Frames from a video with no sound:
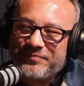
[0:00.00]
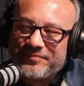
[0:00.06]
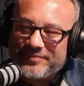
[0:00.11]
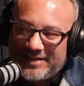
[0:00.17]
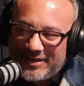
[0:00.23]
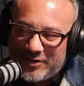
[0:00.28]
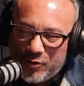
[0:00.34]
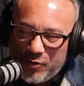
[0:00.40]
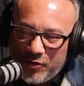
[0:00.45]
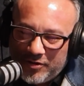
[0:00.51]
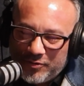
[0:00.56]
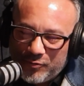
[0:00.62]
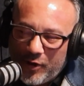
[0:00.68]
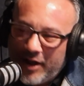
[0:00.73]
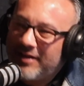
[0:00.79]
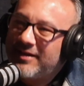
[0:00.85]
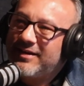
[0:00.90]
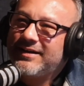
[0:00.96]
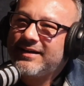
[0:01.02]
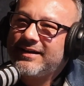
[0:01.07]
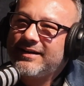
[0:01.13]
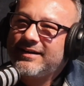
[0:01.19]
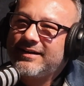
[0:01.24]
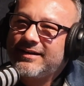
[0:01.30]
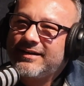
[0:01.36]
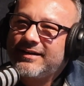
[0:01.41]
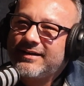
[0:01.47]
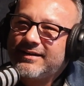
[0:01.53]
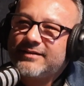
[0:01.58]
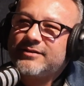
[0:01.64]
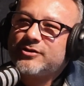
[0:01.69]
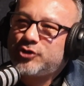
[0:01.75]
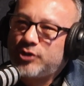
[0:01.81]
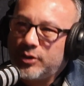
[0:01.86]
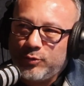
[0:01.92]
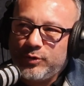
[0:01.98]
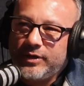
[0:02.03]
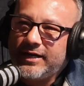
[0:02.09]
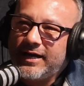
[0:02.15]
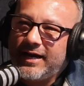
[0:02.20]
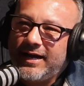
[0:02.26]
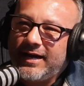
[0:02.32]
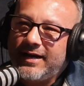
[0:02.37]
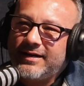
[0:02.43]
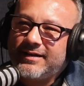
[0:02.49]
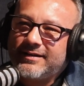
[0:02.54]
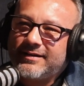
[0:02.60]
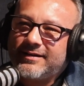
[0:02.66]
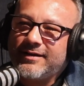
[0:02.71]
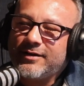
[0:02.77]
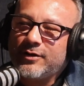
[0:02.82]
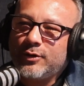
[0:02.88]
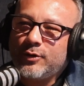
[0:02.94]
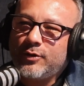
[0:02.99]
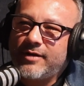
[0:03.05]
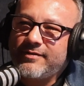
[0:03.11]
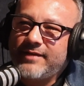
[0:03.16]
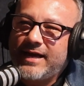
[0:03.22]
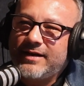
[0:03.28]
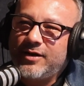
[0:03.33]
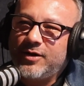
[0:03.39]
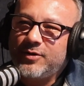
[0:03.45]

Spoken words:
cool. Well, should we conclude on that note?